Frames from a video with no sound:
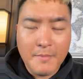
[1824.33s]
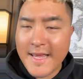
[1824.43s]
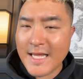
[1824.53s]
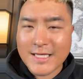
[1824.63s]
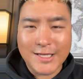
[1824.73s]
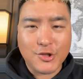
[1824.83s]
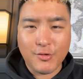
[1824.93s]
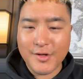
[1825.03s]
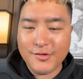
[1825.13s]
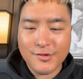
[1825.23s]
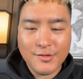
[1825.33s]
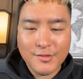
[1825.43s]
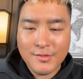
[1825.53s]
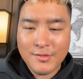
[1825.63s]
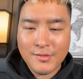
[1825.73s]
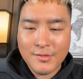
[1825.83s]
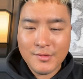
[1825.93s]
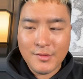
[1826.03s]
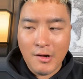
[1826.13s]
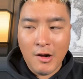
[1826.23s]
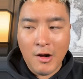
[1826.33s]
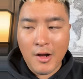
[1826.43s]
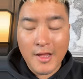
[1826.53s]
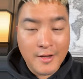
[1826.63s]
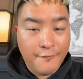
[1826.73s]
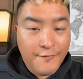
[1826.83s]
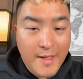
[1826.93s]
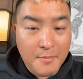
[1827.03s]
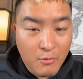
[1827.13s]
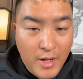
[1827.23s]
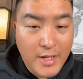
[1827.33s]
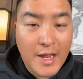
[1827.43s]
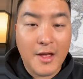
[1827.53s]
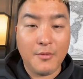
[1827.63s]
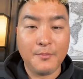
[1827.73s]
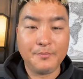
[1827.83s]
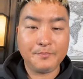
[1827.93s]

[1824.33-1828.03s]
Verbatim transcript: Many countries are in a famine right now.